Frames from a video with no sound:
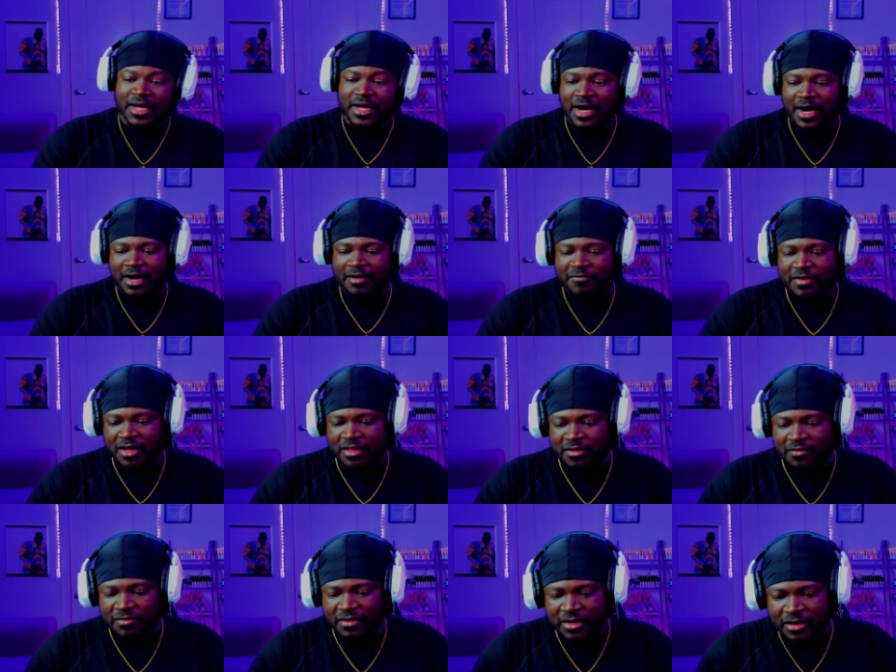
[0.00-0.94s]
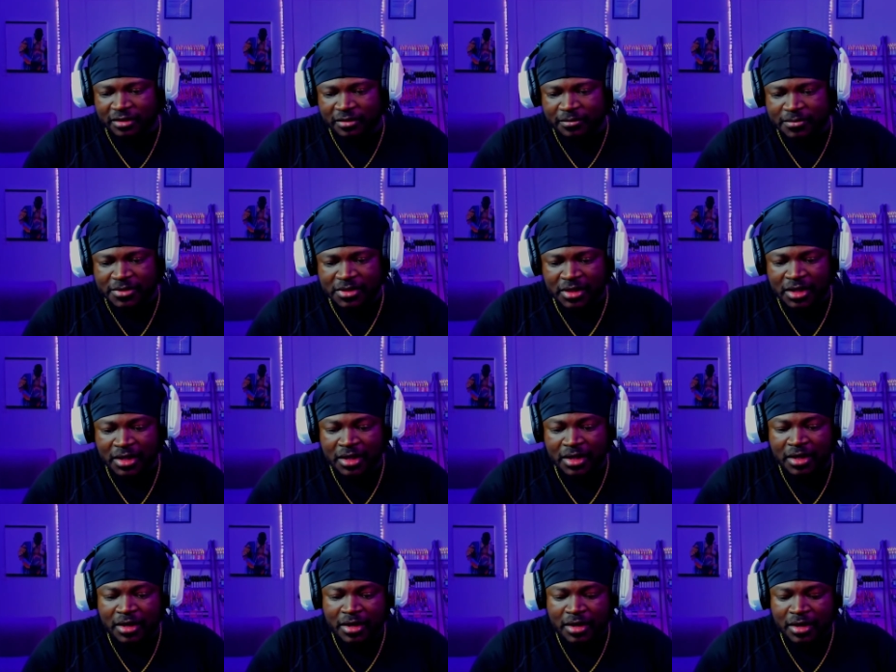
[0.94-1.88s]
Godfather vibes.
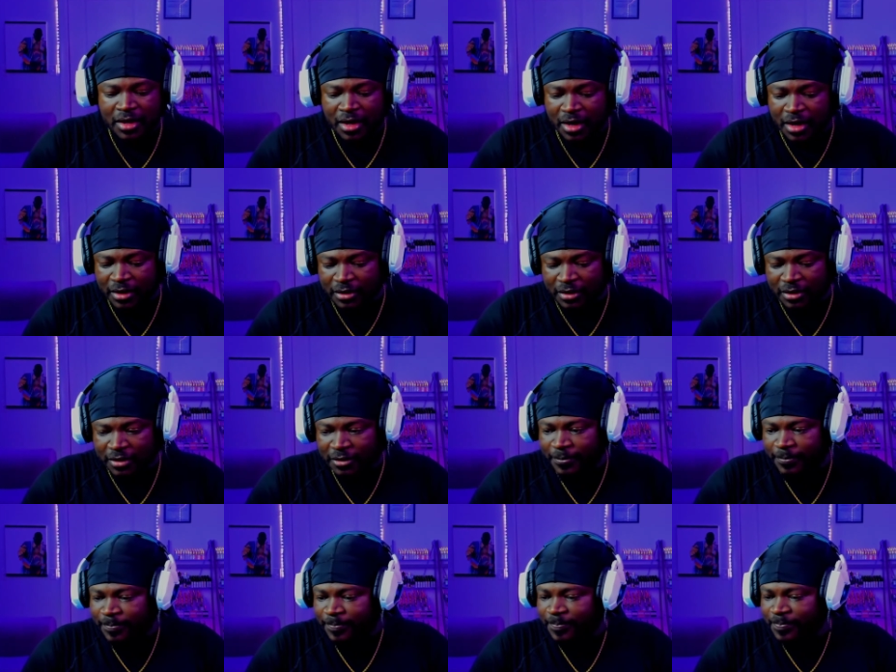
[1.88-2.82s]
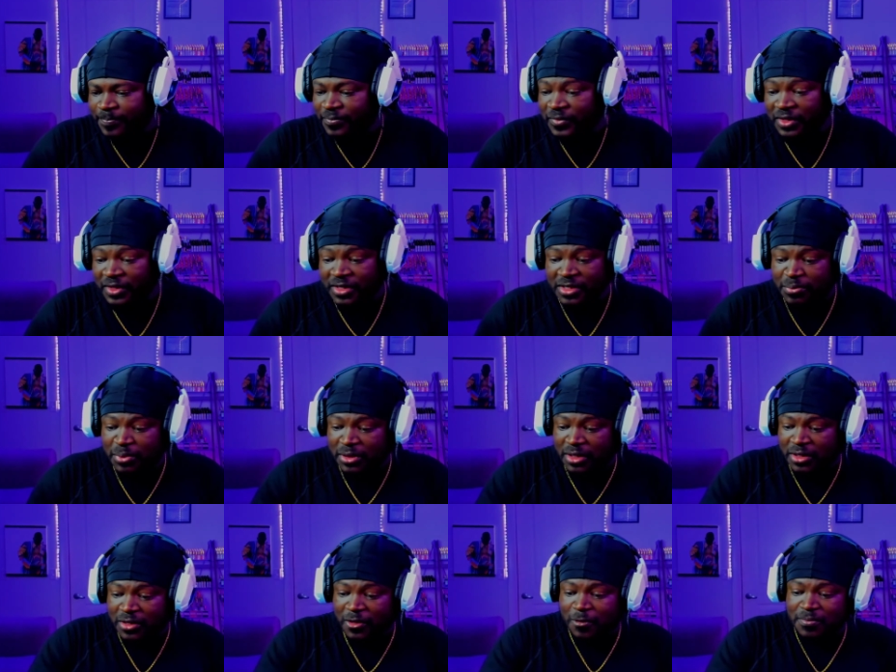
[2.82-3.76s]
And yeah, it's pretty
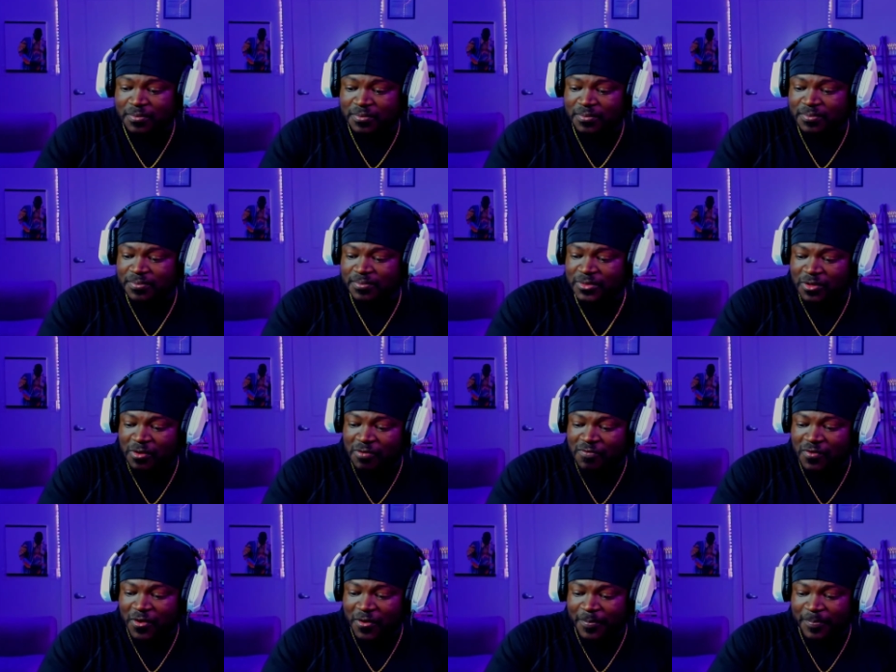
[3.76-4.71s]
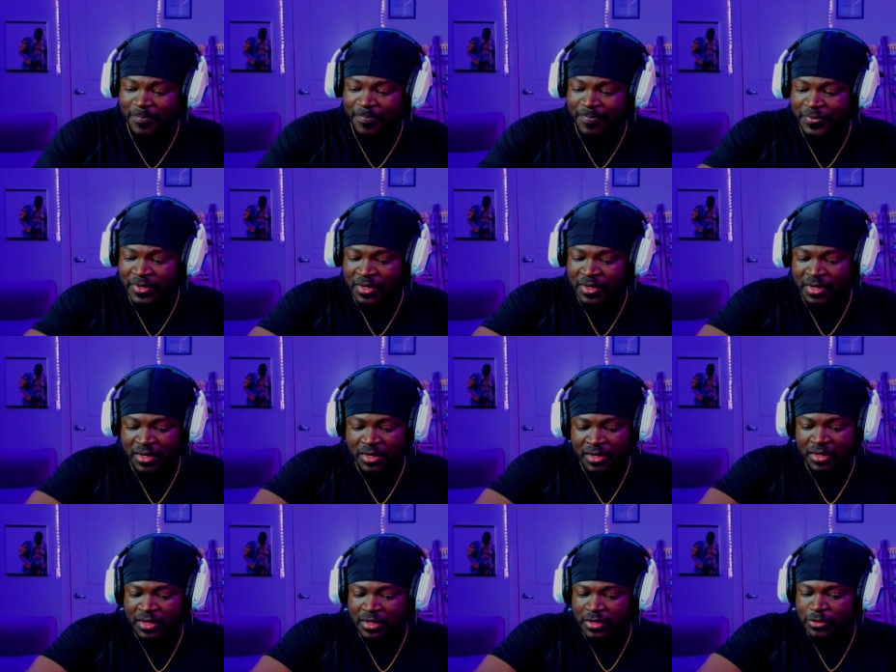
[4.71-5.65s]
dope so far.
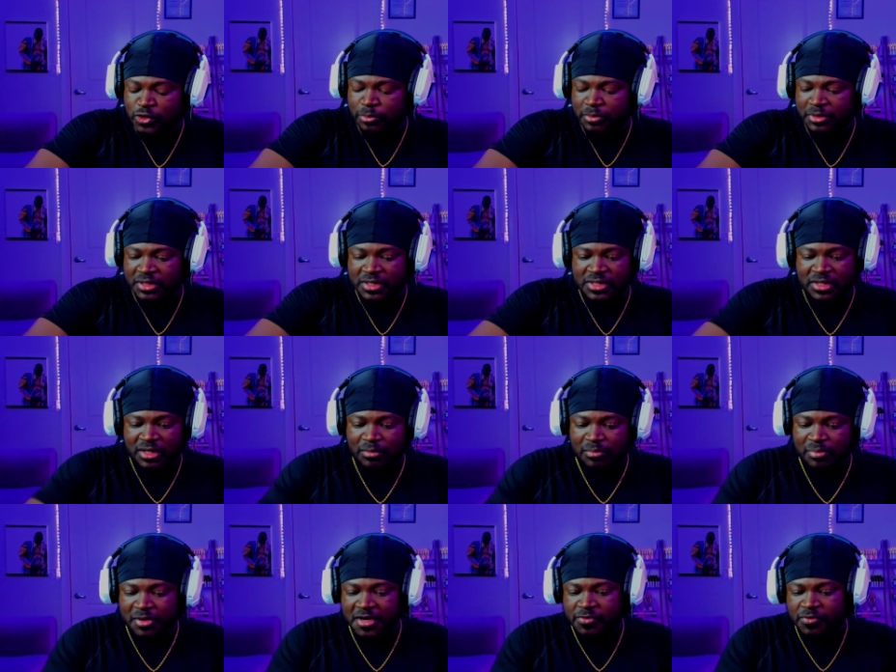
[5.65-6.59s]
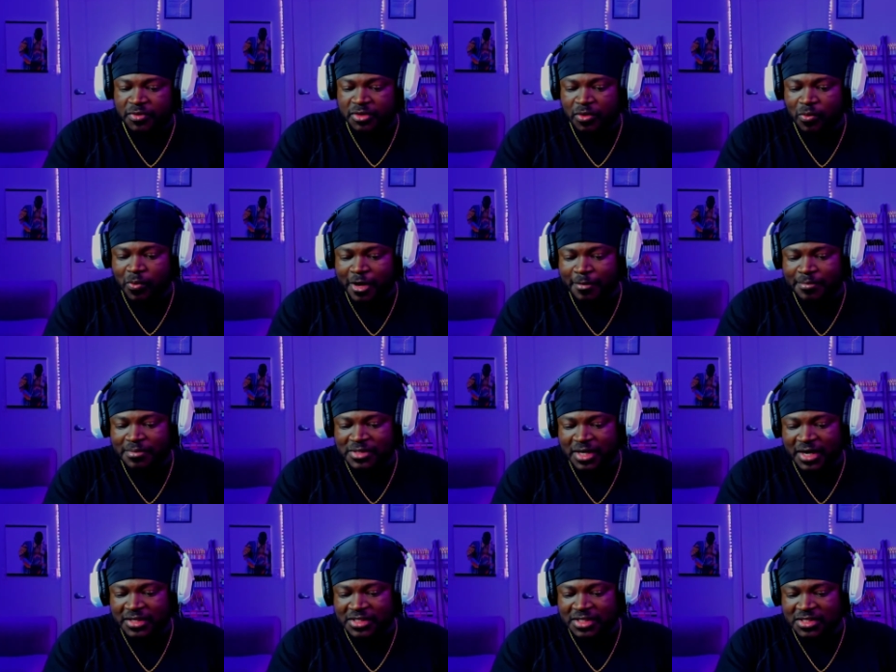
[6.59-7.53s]
Tremendously impressed with the
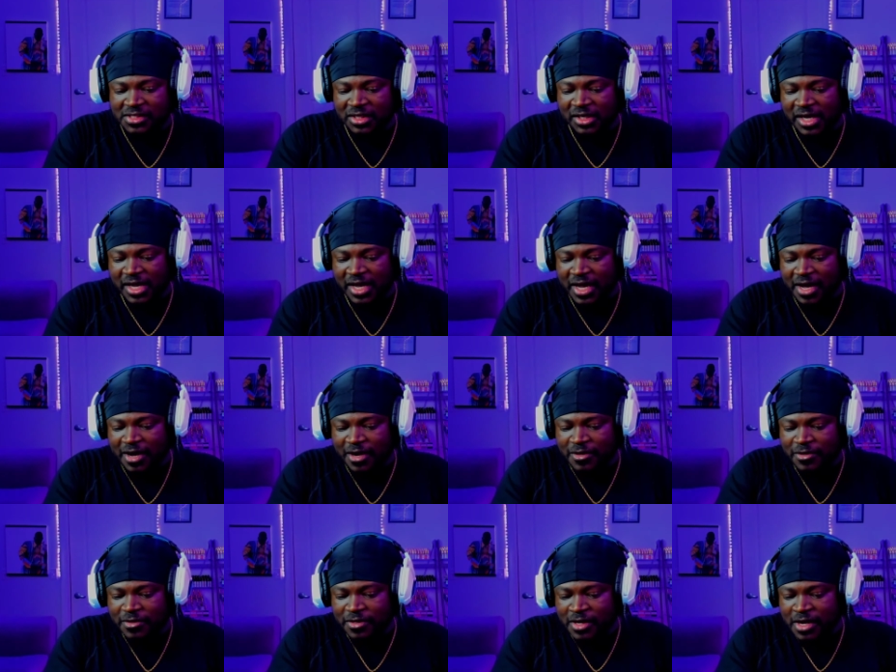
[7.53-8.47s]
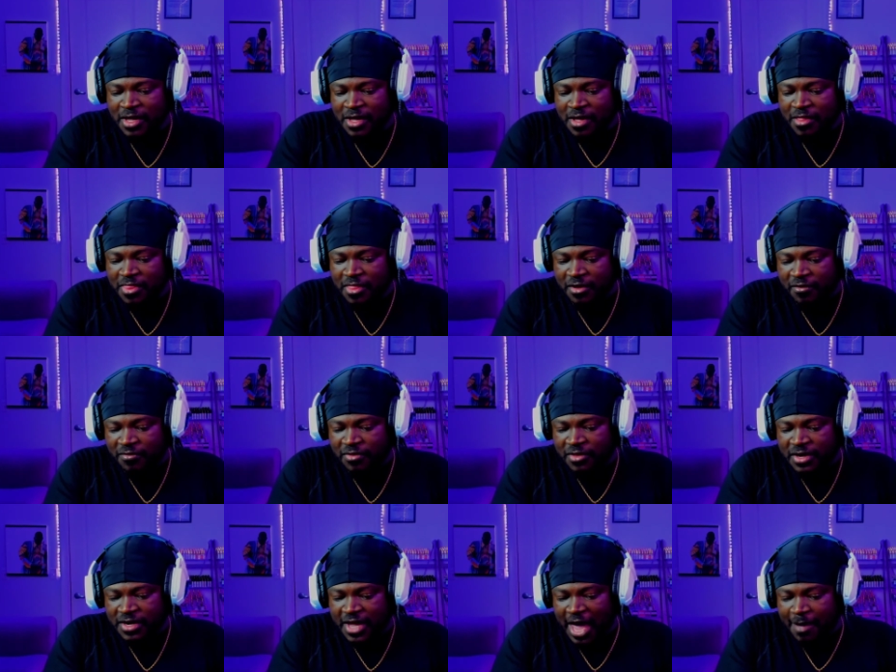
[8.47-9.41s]
website, just the layout, the
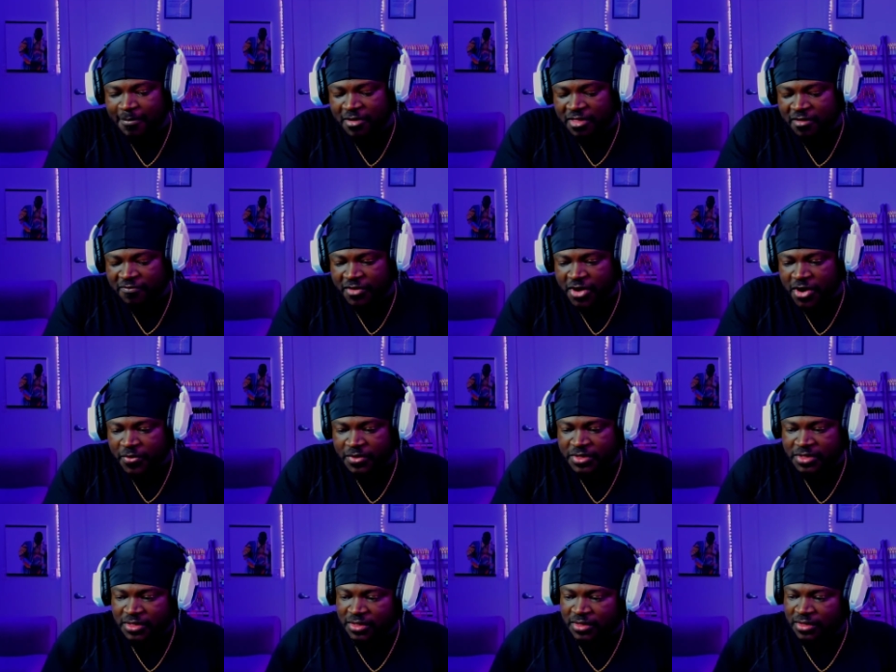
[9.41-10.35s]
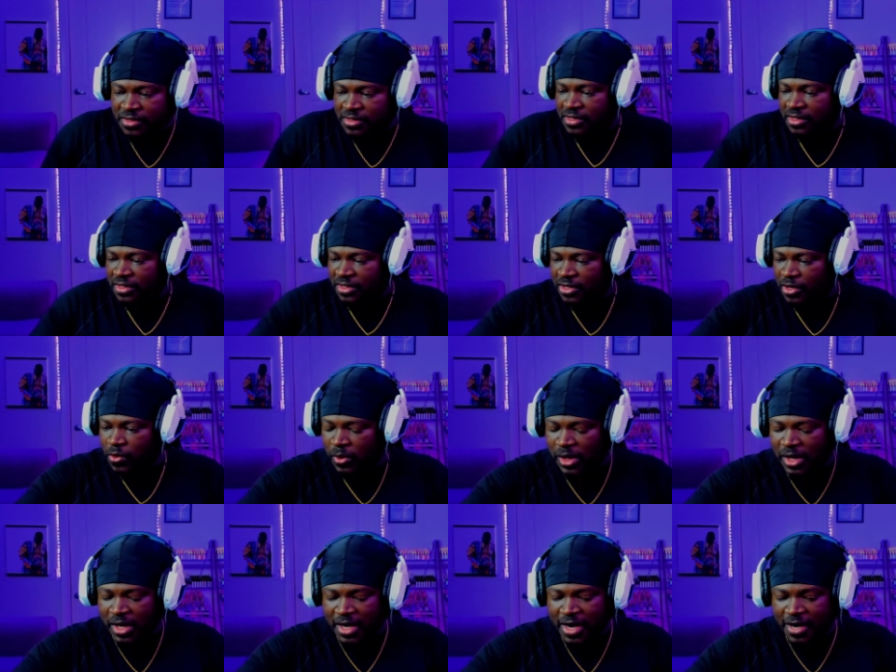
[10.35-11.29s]
name of the fragrances, the note
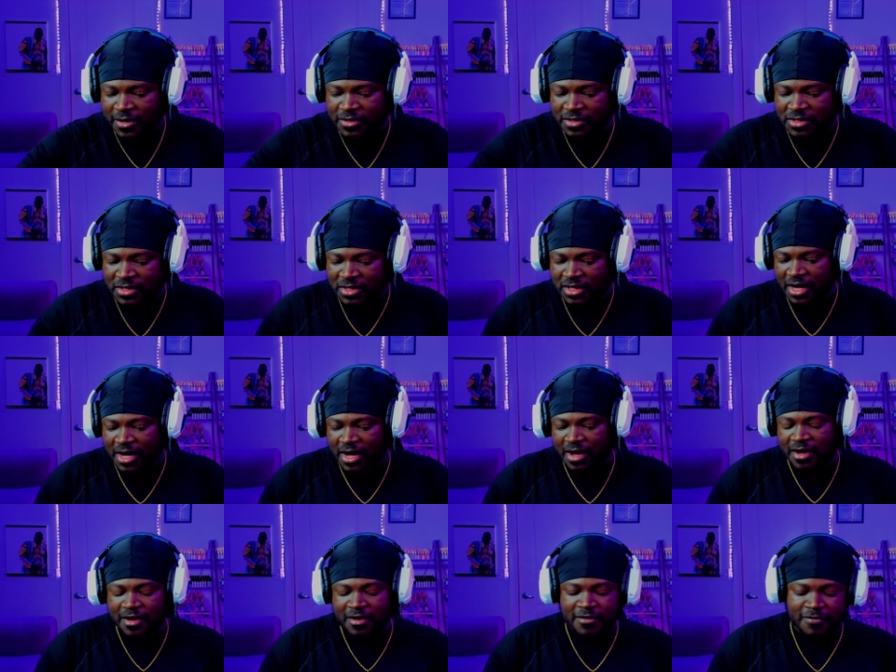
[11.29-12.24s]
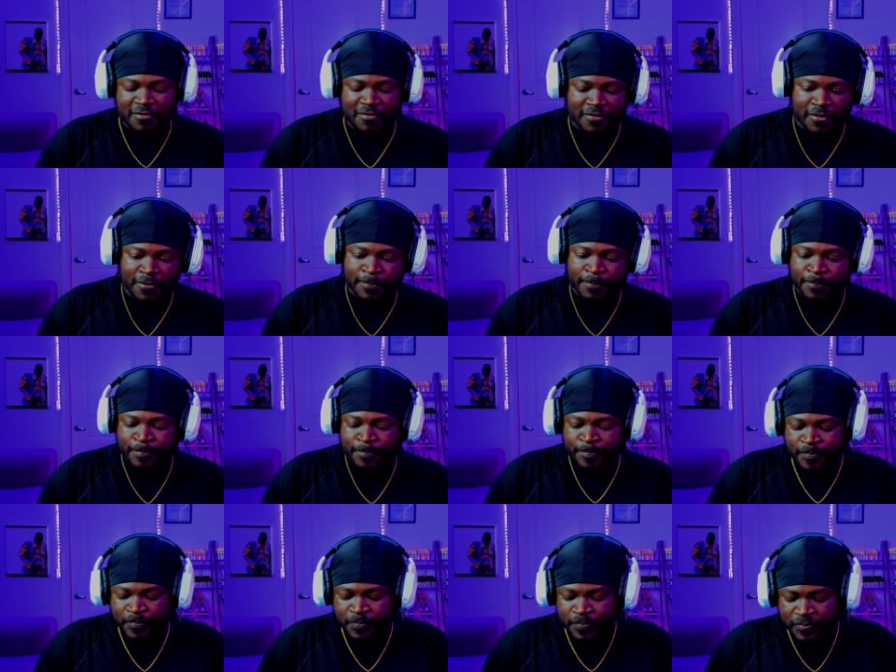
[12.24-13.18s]
layouts that they have.
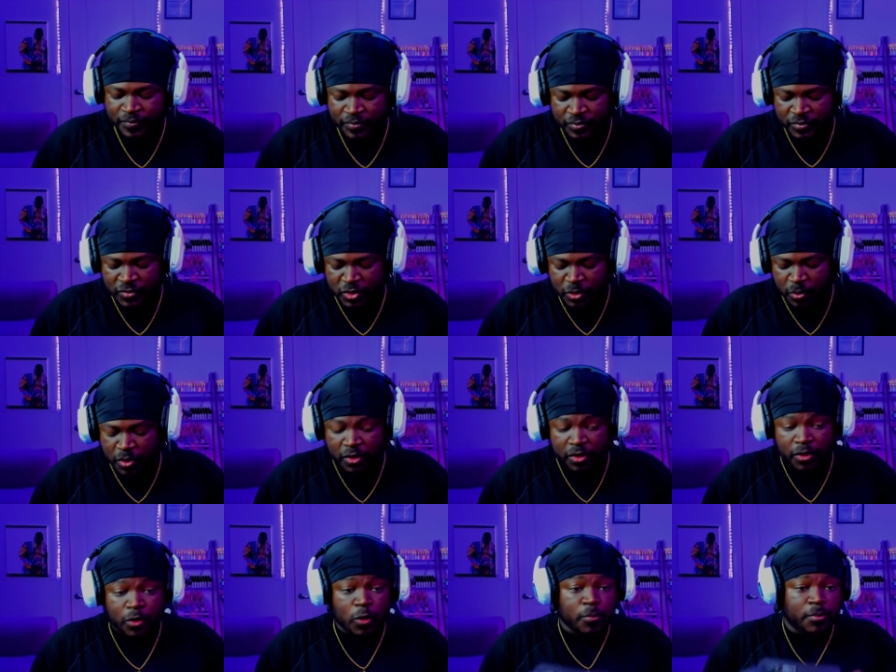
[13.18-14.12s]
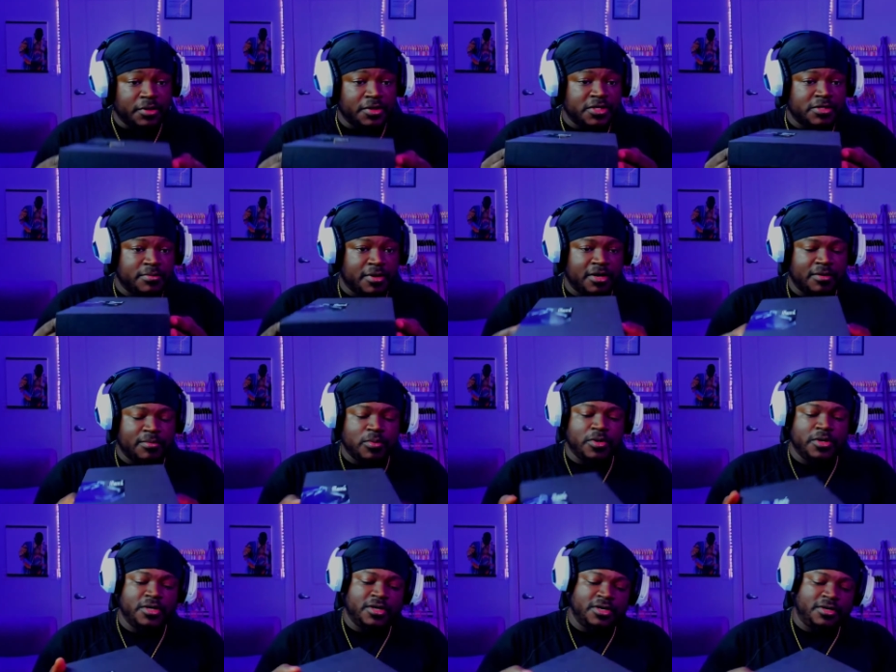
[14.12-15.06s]
So we're going to open this bad
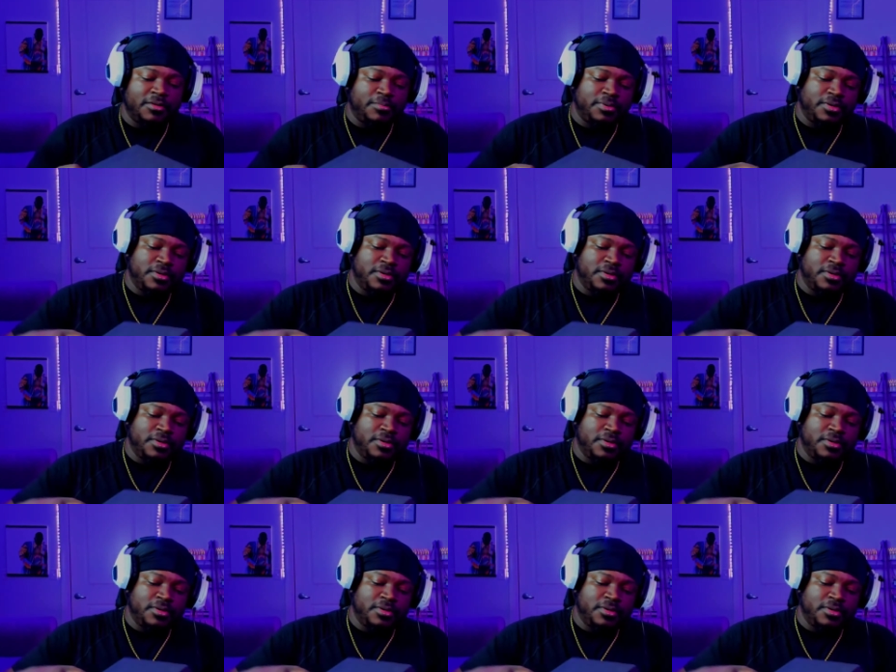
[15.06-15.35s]
boy up.